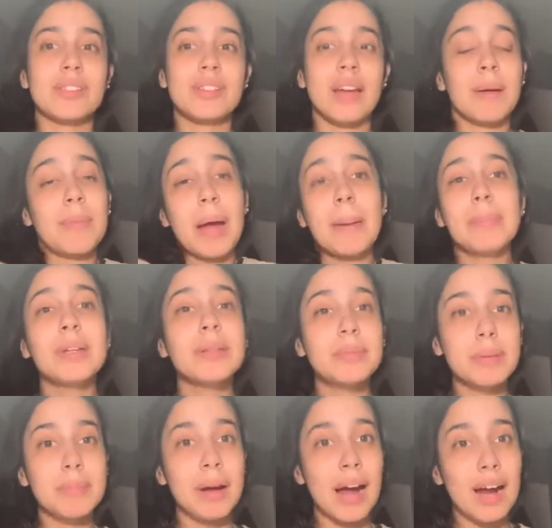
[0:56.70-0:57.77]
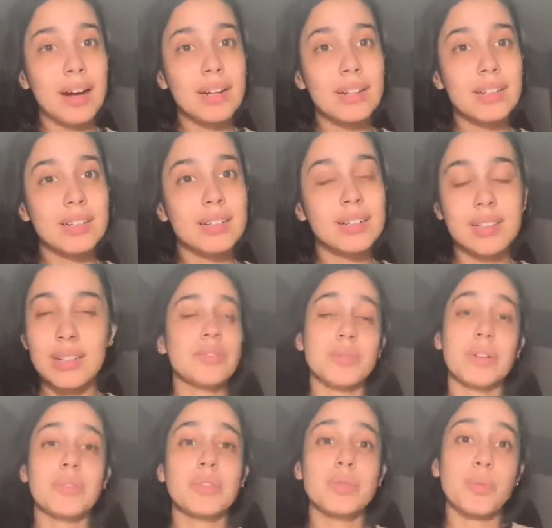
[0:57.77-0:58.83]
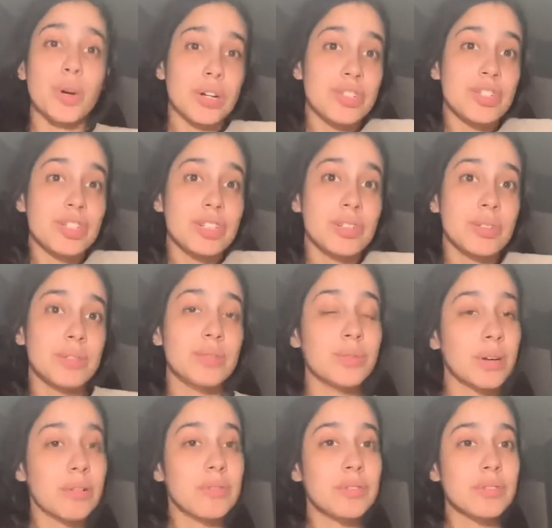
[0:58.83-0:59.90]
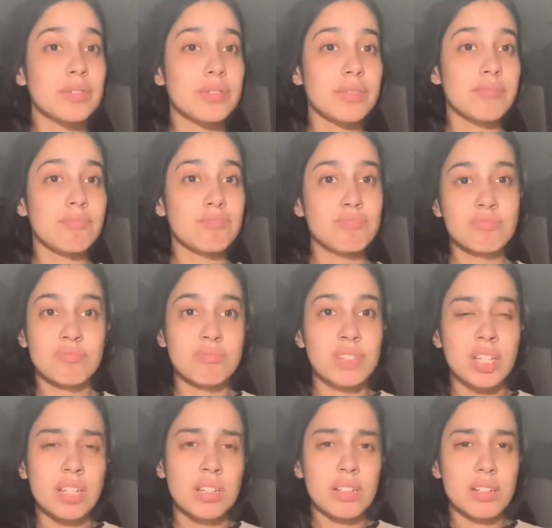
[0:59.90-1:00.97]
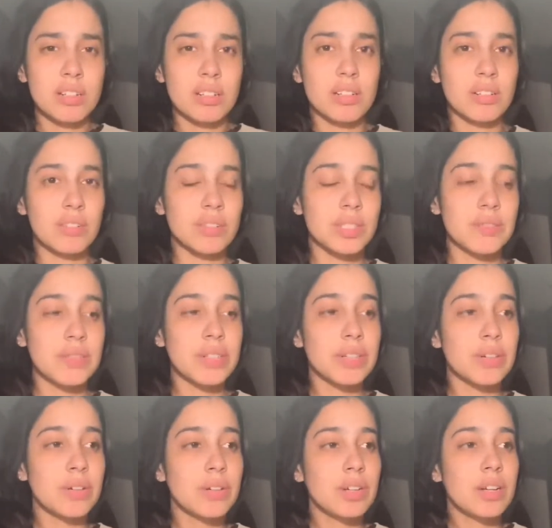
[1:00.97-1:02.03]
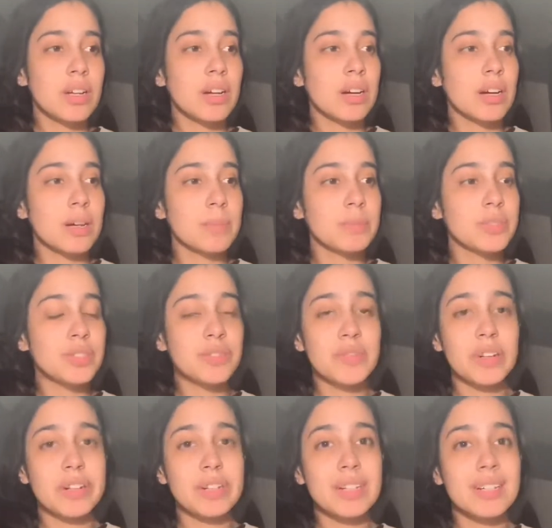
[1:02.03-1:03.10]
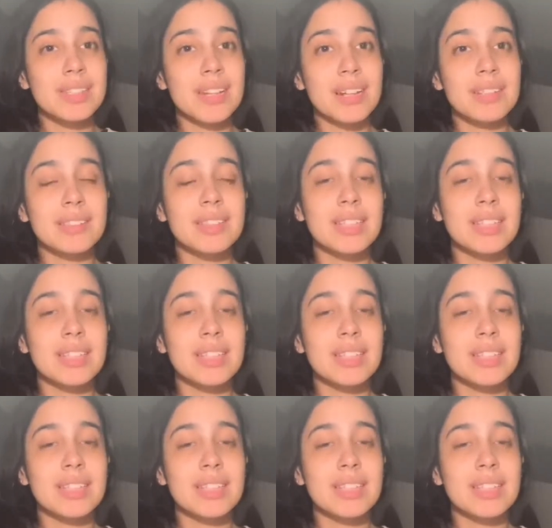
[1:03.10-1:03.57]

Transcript: I'm happy to be back. Whoever's watching or whoever's gonna click on this video, I'm just very excited to